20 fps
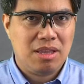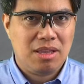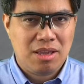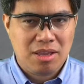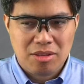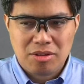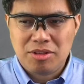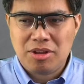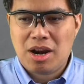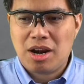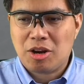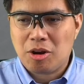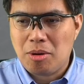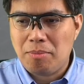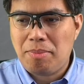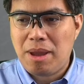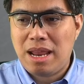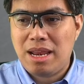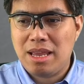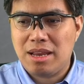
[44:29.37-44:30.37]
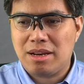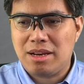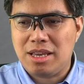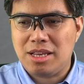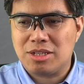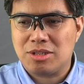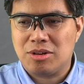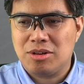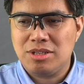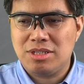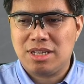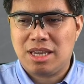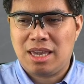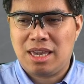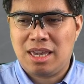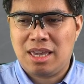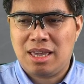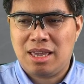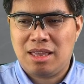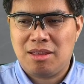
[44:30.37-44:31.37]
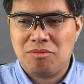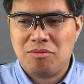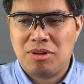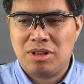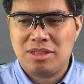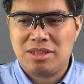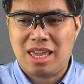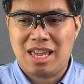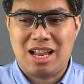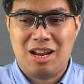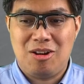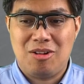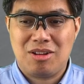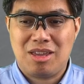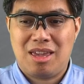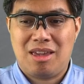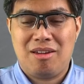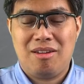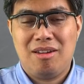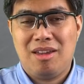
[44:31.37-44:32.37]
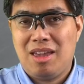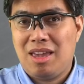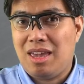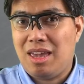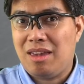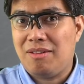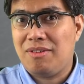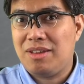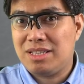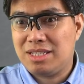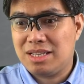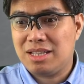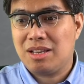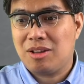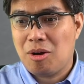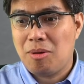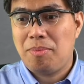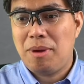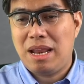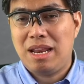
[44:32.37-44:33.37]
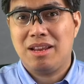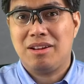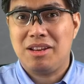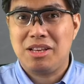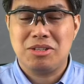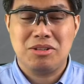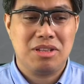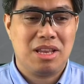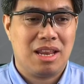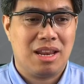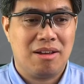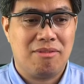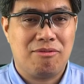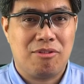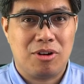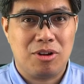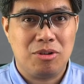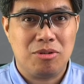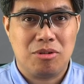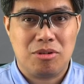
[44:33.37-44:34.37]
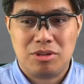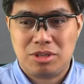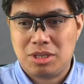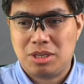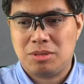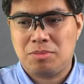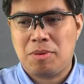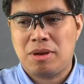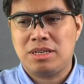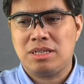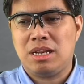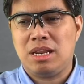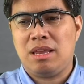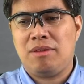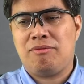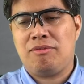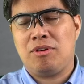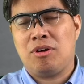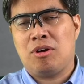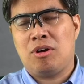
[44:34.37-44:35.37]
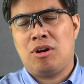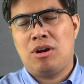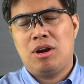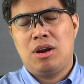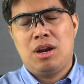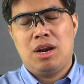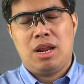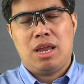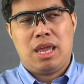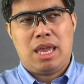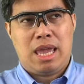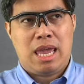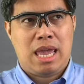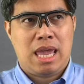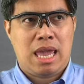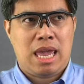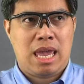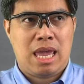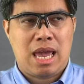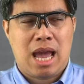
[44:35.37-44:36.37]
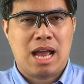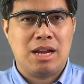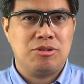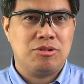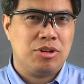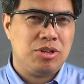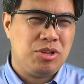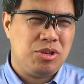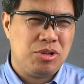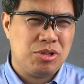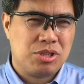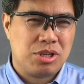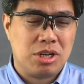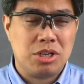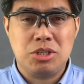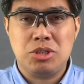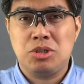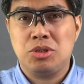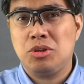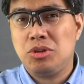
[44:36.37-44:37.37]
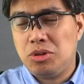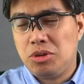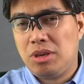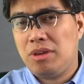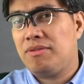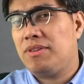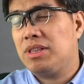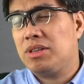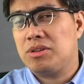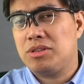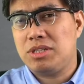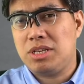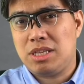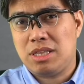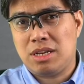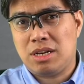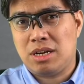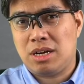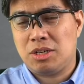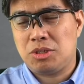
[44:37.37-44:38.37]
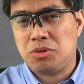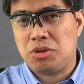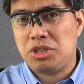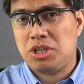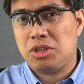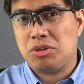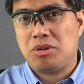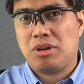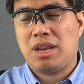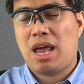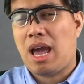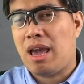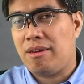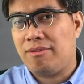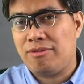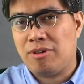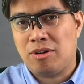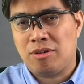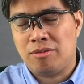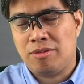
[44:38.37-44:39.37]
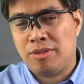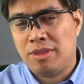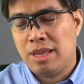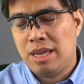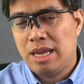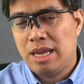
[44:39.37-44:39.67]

there are compelling reasons, and we'll take a look if it's compelling reason enough for you, especially if you're a Android user. Should you even consider switching to an iPhone